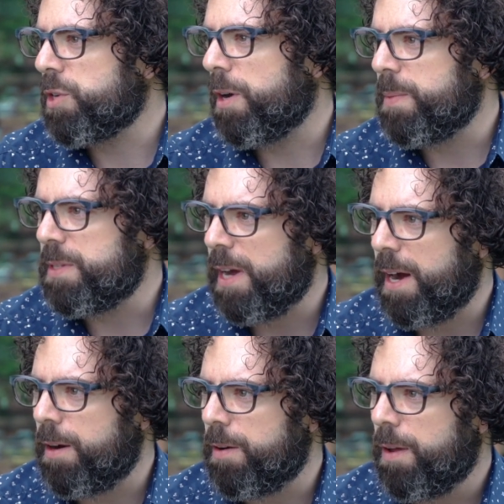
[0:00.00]
Sharpens
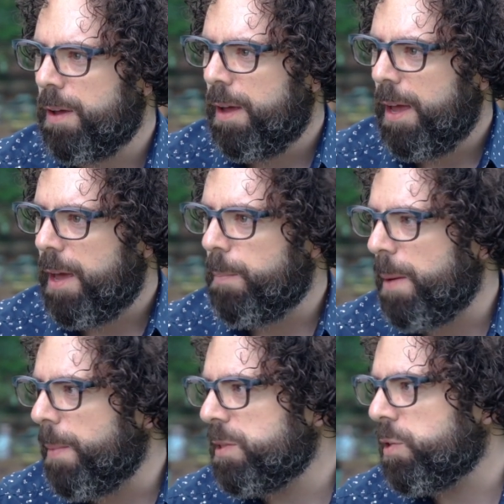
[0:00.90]
Iron, and
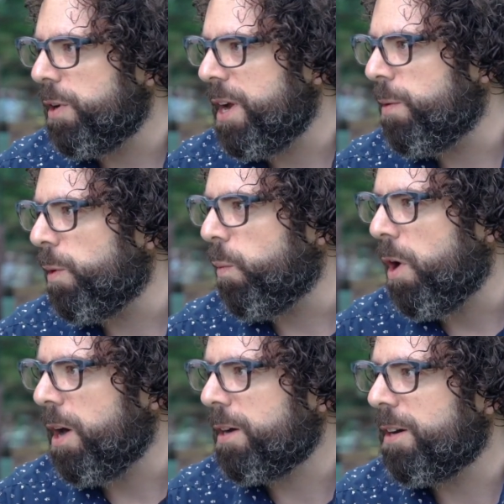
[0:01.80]
my mentor Aaron
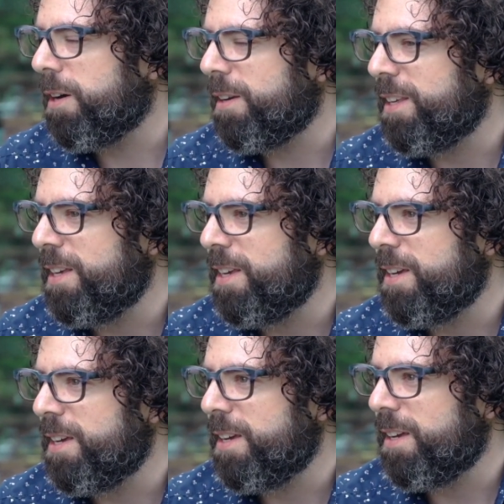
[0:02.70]
Walker,
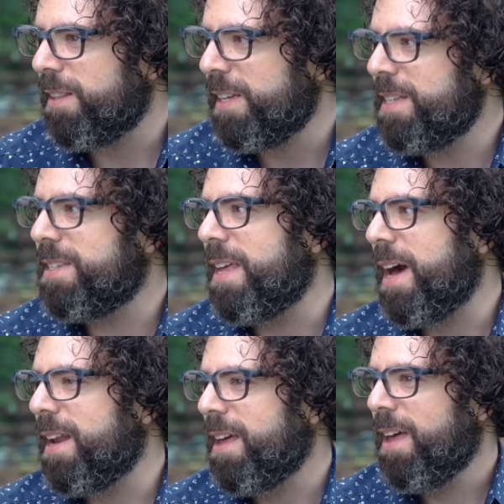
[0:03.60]
he leads
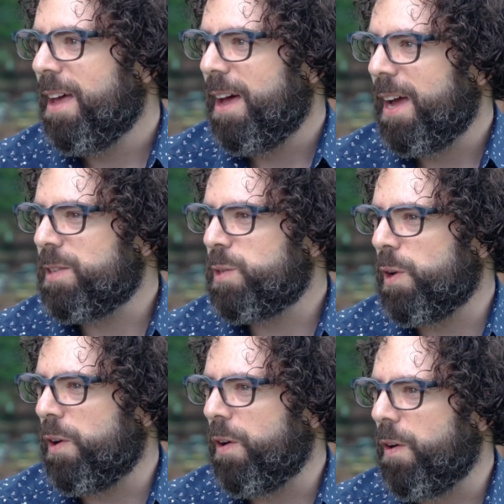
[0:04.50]
that. And
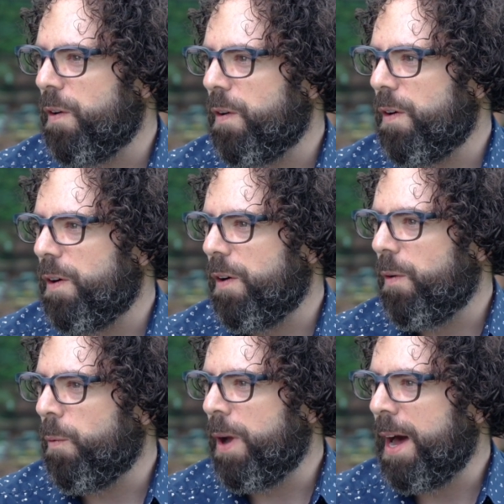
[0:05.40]
so
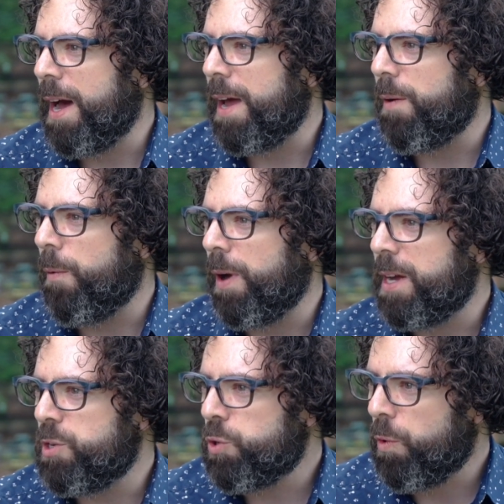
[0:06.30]
when
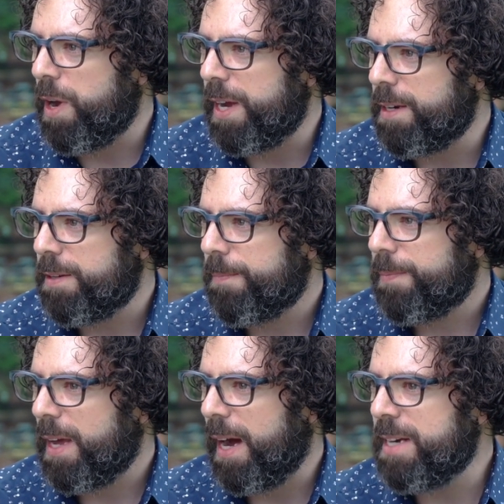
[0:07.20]
I joined,
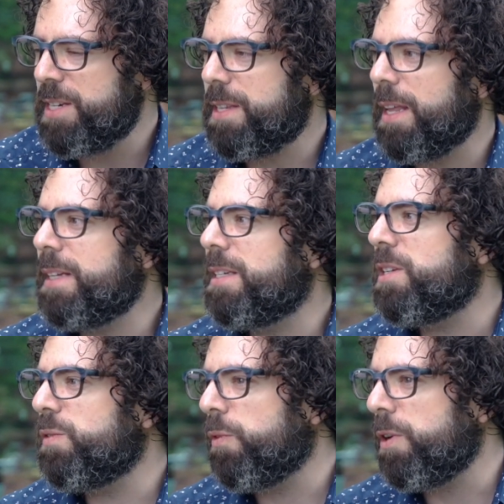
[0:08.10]
I just liked
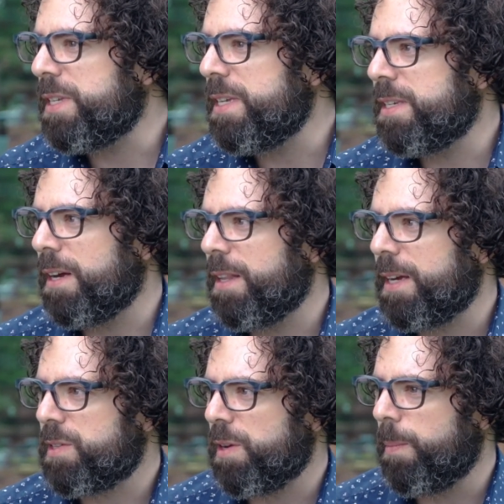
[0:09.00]
his voice. He sounded
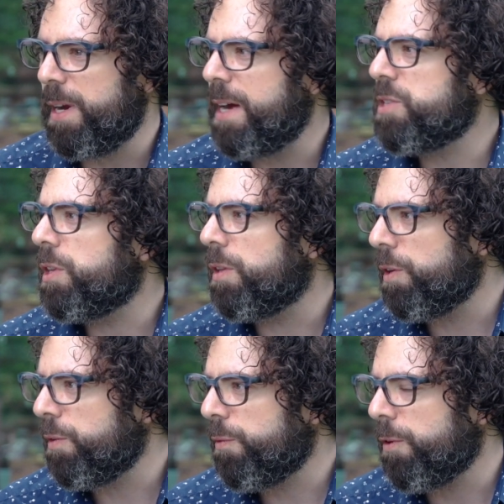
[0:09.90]
like somebody I should
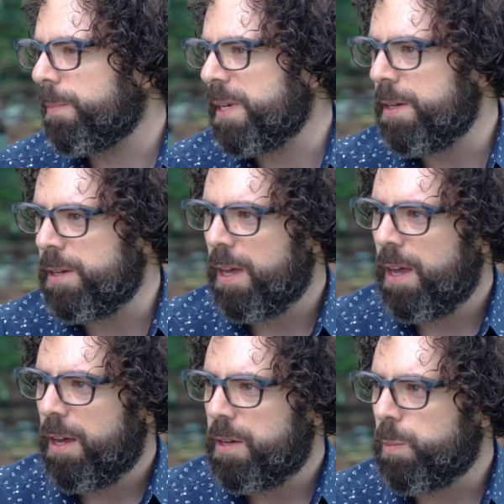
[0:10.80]
learn from. He's
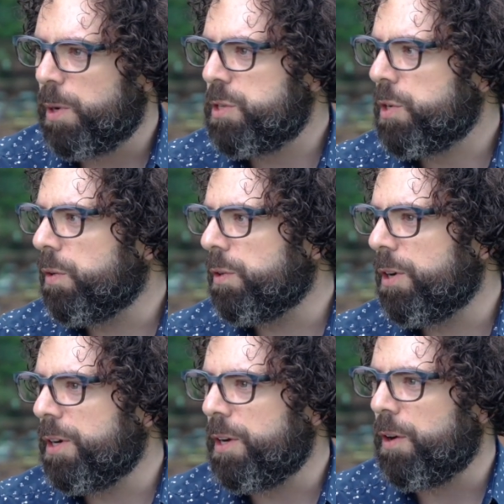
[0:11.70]
much
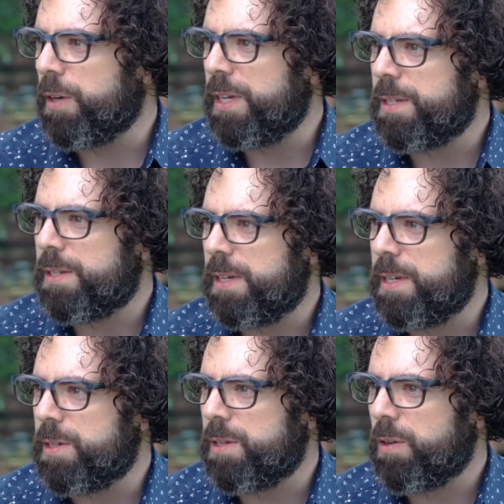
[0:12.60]
older, you know,
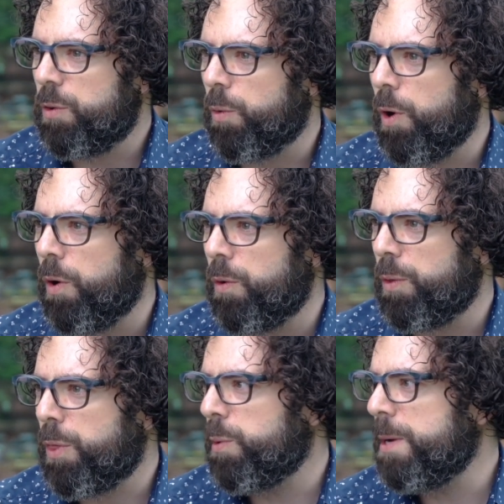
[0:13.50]
he's
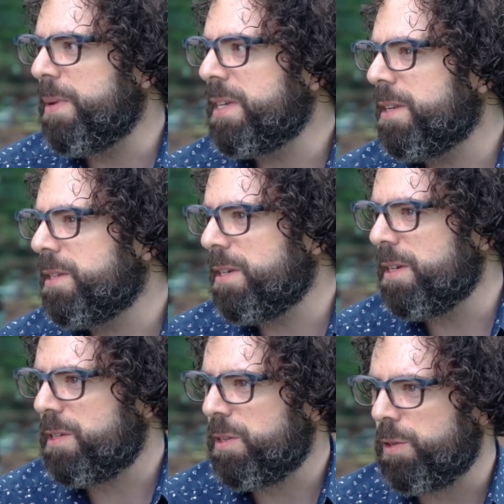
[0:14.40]
grown 3
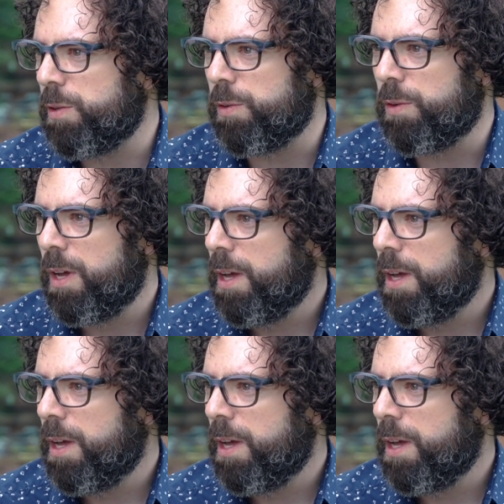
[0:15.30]
businesses to,